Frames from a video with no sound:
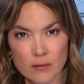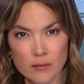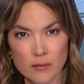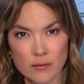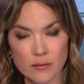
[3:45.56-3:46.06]

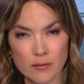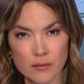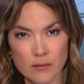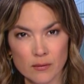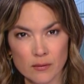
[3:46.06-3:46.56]

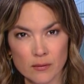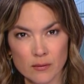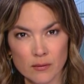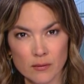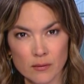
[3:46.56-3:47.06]

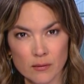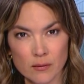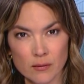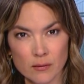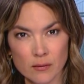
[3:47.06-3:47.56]

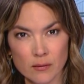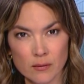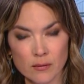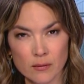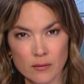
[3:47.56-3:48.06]

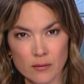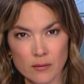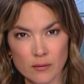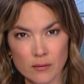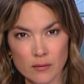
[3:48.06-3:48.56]

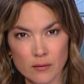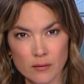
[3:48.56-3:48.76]
(not speaking)